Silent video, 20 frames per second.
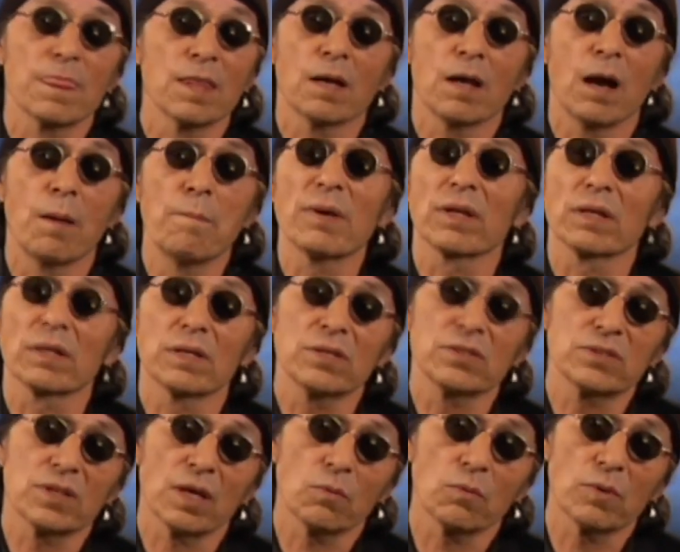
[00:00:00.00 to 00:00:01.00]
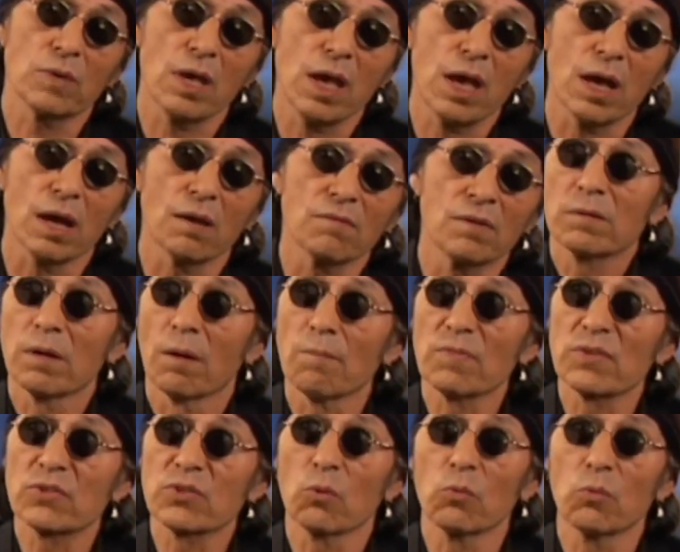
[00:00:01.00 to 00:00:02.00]
abilities that we have.
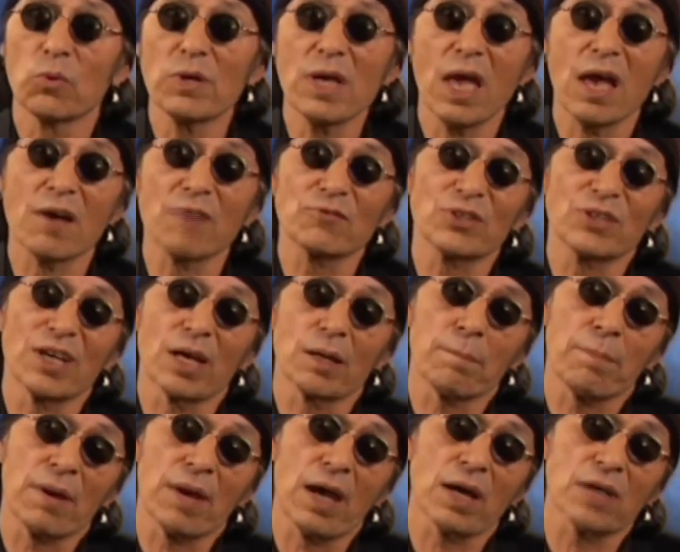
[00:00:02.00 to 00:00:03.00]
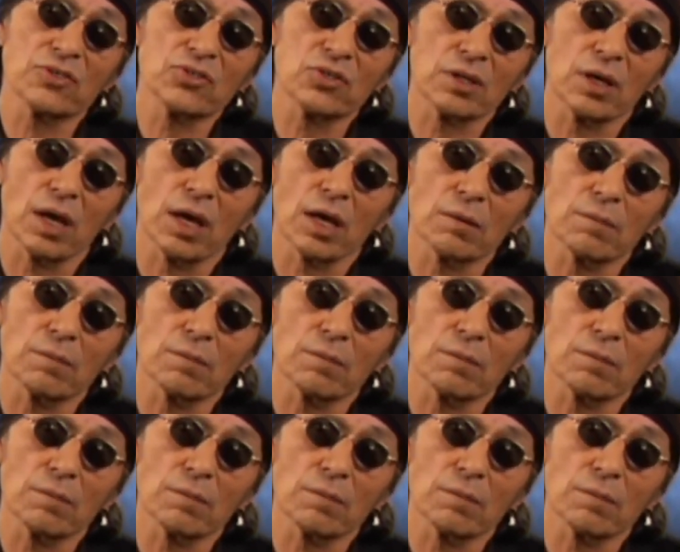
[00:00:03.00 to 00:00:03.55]
So we have to get past that.